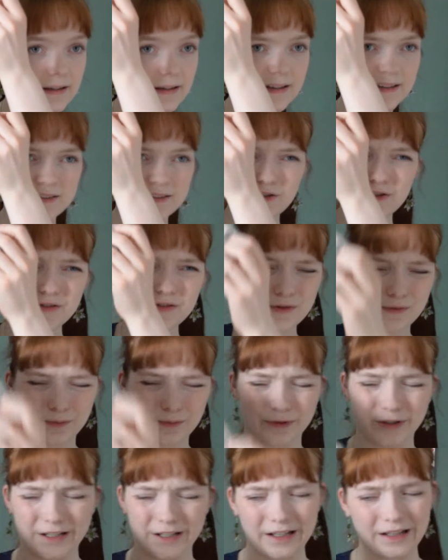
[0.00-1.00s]
It's just so
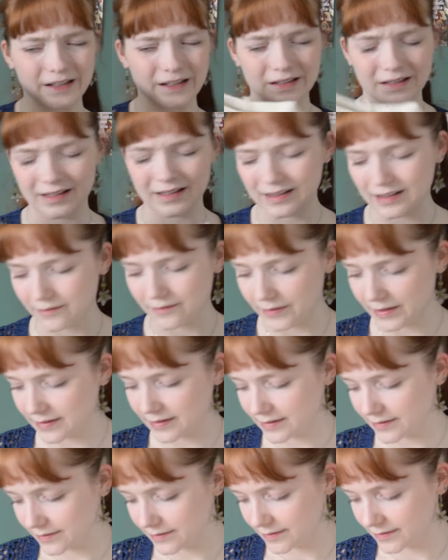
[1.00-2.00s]
pretty. I love
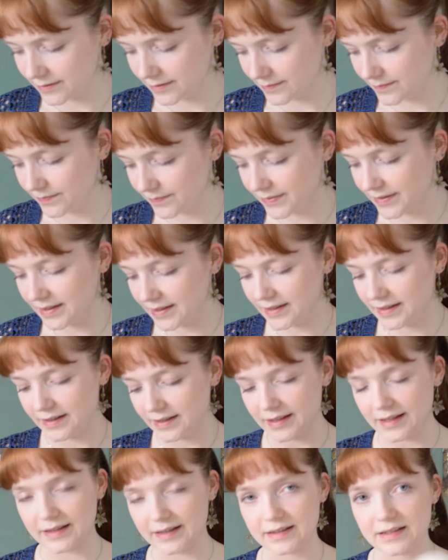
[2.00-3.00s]
it.
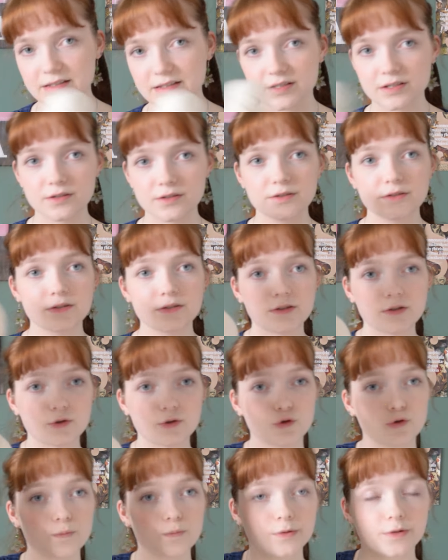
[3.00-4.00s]
And this yarn,
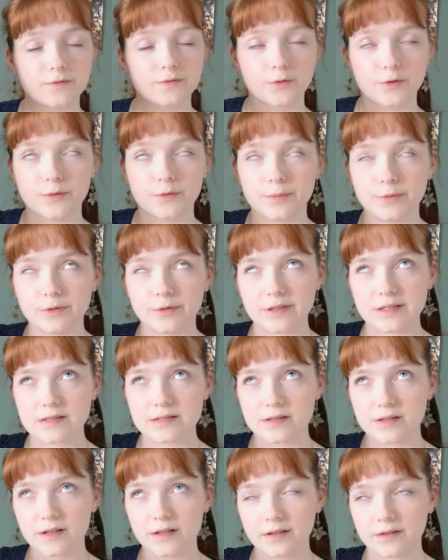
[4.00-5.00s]
super affordable.
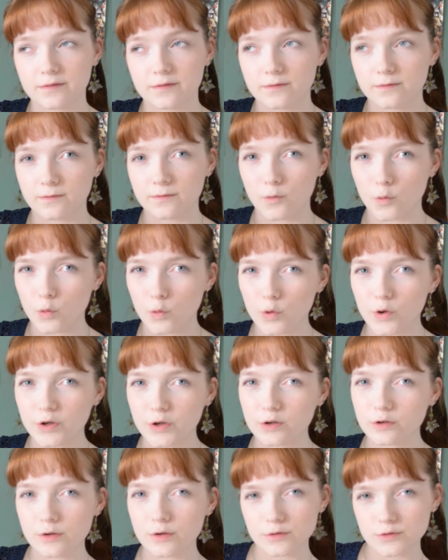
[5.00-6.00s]
These are like
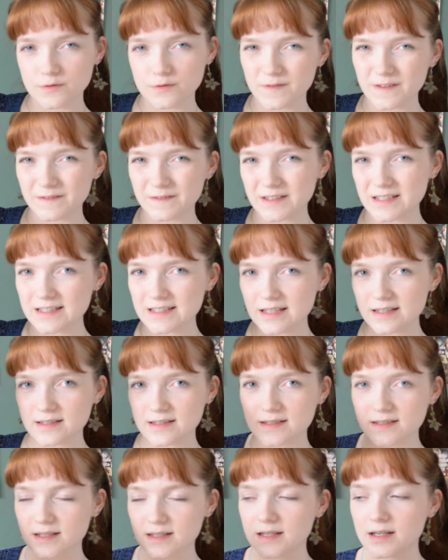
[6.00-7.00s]

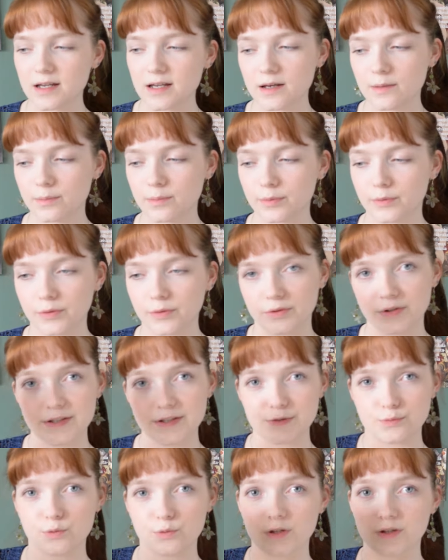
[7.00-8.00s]
€4.50 per
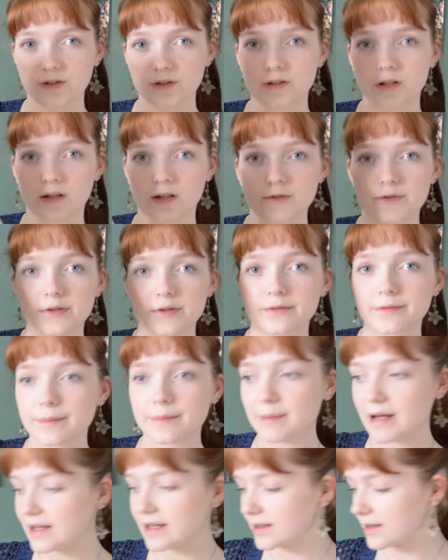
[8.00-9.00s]
this
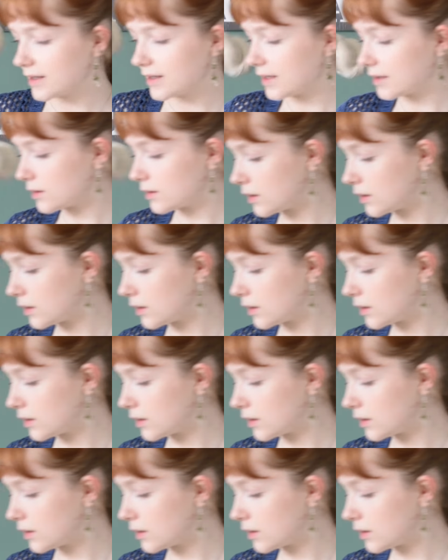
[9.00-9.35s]
100-gram hank, and